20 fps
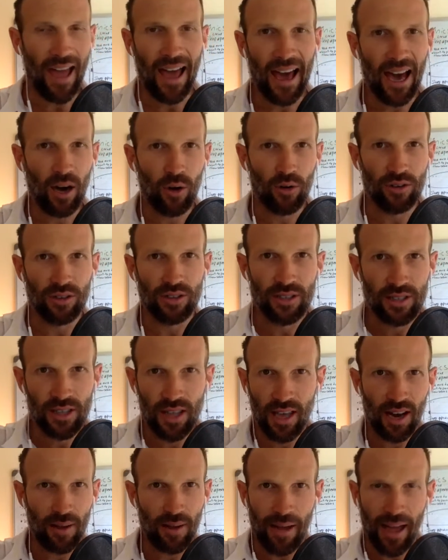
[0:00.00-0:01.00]
hours
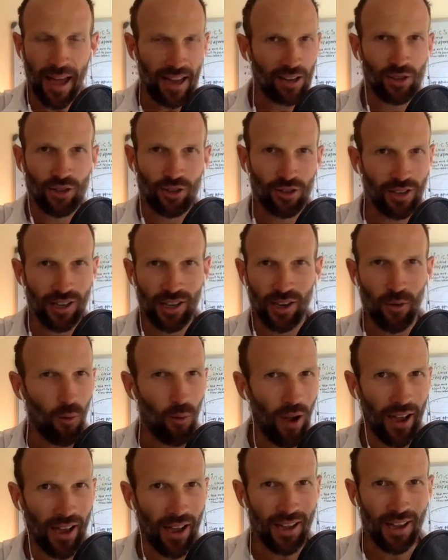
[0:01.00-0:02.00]
that I'm actually
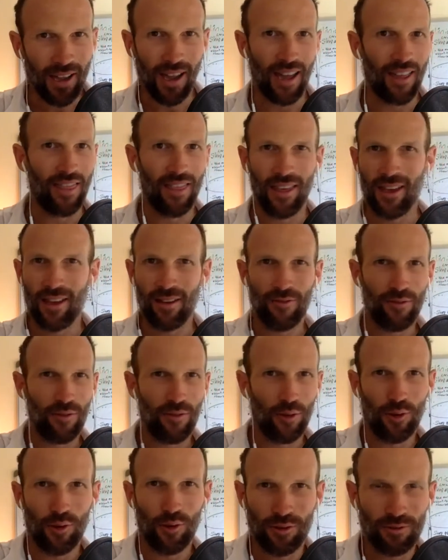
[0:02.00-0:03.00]
awake and
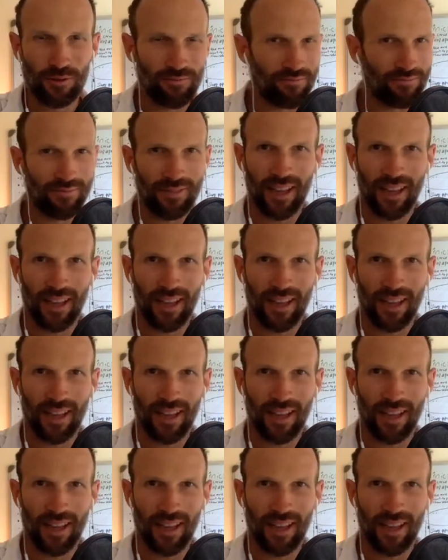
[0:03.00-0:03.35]
therefore